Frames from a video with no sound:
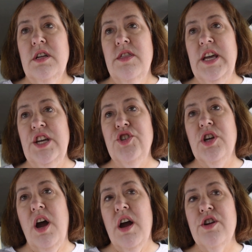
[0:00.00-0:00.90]
they
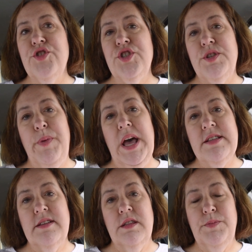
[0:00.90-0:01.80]
charge,
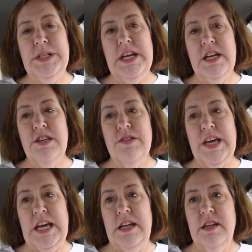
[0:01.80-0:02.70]
depends on the plan you
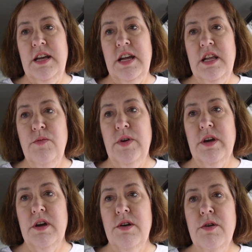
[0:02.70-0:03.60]
get,
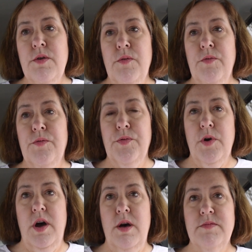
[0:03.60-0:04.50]
anywhere
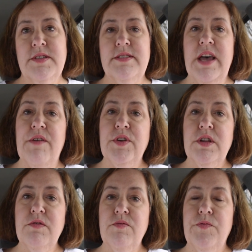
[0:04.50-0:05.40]
from
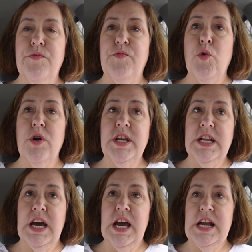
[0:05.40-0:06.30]

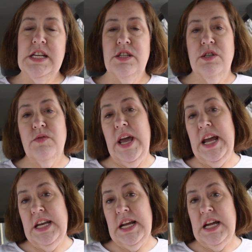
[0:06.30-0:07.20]
$7.49 to
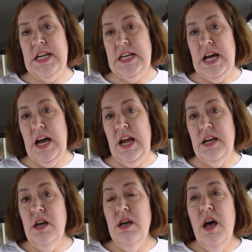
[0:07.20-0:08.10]

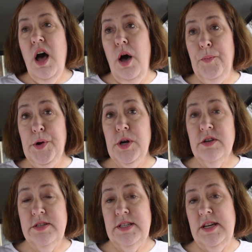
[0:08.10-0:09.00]
$8.99 a
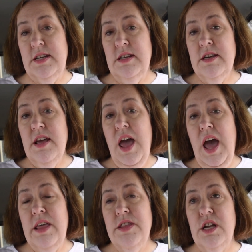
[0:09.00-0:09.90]
person,
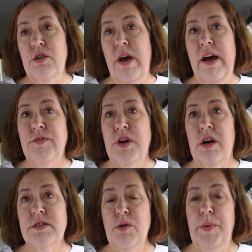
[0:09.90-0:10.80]
and then you have to
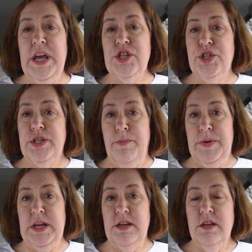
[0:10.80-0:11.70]
also pay
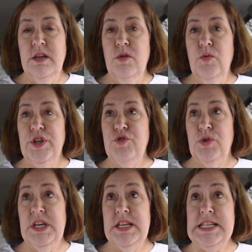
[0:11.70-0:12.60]
shipping, which
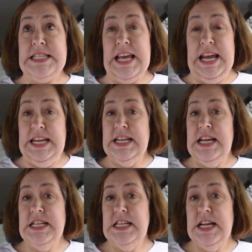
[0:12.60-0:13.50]
is
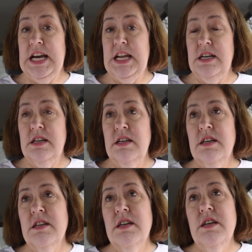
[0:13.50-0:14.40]
$8.99.
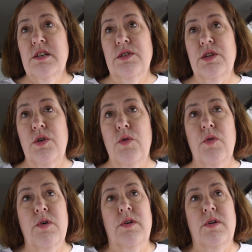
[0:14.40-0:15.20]
So